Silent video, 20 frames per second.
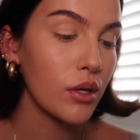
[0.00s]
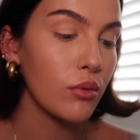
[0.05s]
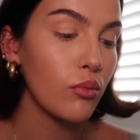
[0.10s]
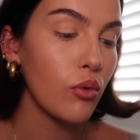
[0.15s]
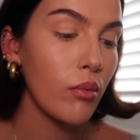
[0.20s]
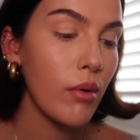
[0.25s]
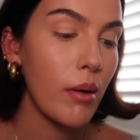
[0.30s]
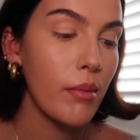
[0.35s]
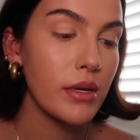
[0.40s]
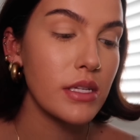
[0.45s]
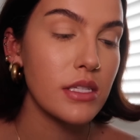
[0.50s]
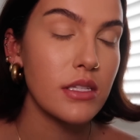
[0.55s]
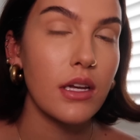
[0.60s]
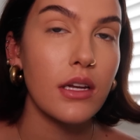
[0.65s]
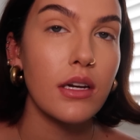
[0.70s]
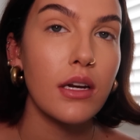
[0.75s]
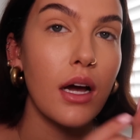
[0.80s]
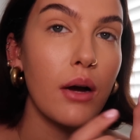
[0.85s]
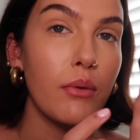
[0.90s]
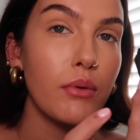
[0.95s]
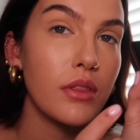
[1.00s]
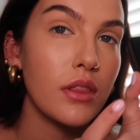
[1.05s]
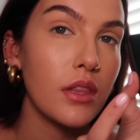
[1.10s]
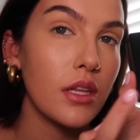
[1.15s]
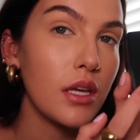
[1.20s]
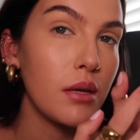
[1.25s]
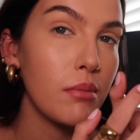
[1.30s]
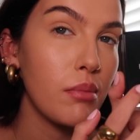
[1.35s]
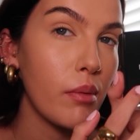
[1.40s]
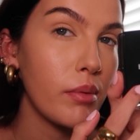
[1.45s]
to warm up my skin now with
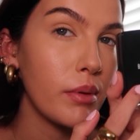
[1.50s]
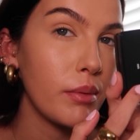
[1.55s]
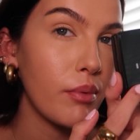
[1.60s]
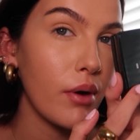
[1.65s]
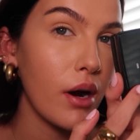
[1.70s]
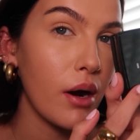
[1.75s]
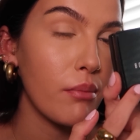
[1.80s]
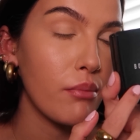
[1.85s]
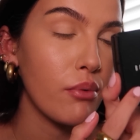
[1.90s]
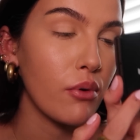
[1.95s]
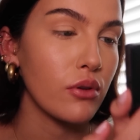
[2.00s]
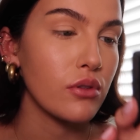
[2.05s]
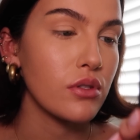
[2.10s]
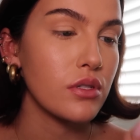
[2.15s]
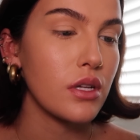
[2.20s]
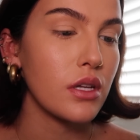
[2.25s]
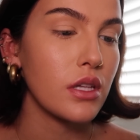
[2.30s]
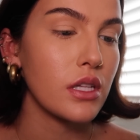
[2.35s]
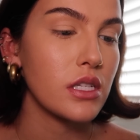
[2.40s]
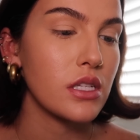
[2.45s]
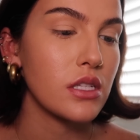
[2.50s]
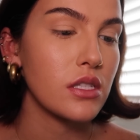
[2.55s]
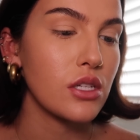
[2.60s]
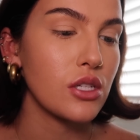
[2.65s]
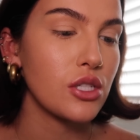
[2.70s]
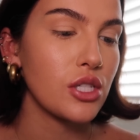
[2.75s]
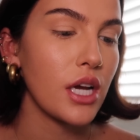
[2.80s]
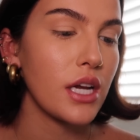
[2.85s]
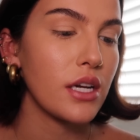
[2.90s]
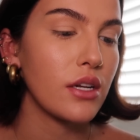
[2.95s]
the Bobbi Brown bronzer. This is the
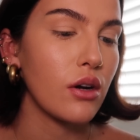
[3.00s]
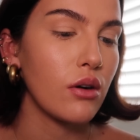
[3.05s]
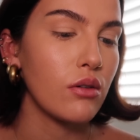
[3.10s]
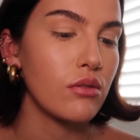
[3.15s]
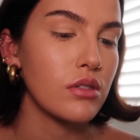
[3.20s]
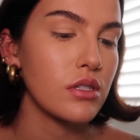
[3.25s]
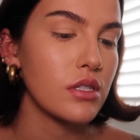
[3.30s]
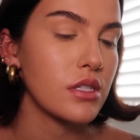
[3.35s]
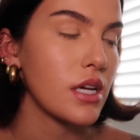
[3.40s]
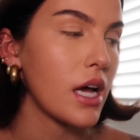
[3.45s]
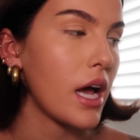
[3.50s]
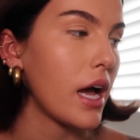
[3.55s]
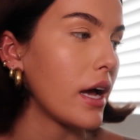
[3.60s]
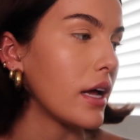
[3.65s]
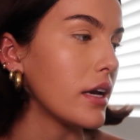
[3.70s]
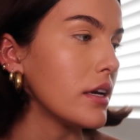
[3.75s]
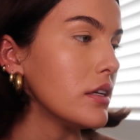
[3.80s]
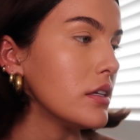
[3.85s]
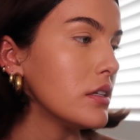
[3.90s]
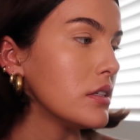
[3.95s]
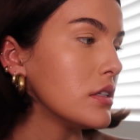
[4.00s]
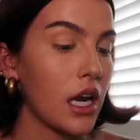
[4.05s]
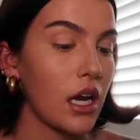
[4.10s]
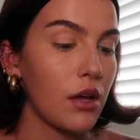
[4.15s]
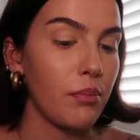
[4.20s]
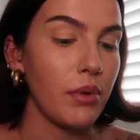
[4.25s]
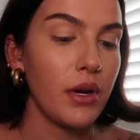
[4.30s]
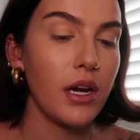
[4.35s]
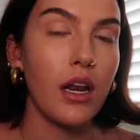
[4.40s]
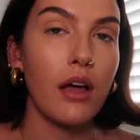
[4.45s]
shade Golden Tan. And
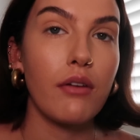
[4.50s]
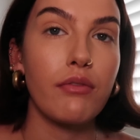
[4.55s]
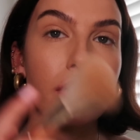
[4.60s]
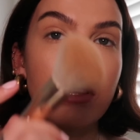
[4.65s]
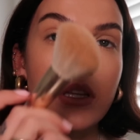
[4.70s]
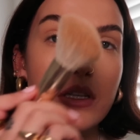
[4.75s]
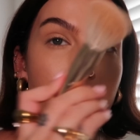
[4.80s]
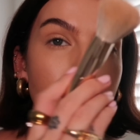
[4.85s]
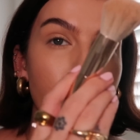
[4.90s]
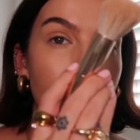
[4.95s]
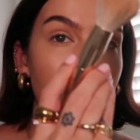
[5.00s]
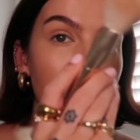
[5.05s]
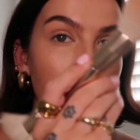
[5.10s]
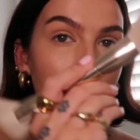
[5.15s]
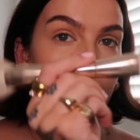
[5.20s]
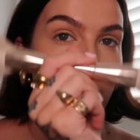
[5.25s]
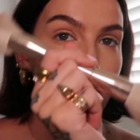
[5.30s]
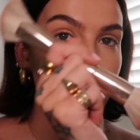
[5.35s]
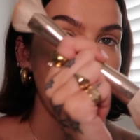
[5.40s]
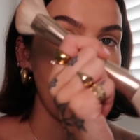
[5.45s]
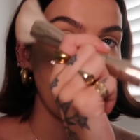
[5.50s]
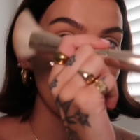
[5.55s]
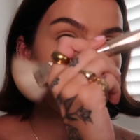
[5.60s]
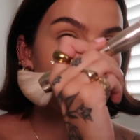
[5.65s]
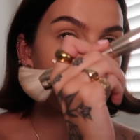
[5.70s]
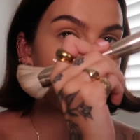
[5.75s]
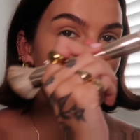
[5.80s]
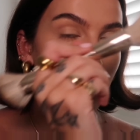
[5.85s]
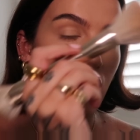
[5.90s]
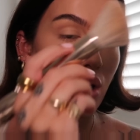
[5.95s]
I've been loving this big
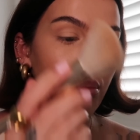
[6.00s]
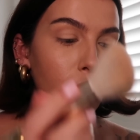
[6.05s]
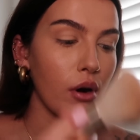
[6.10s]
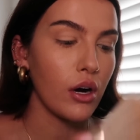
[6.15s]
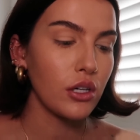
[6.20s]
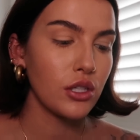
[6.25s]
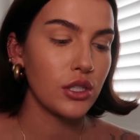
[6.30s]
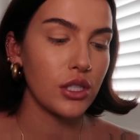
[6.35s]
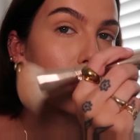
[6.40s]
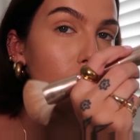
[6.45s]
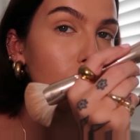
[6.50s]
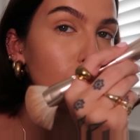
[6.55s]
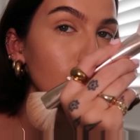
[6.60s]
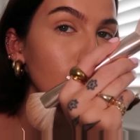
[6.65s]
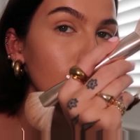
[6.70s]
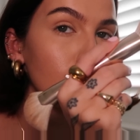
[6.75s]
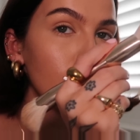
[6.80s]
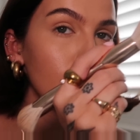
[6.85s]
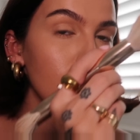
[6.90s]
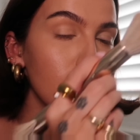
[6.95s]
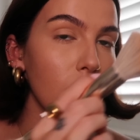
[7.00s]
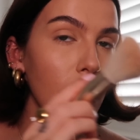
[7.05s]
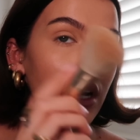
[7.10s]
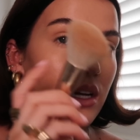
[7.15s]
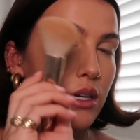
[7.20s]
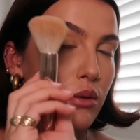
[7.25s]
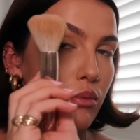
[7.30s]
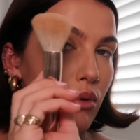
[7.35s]
Patrick Tar brush. It's like a dual-sided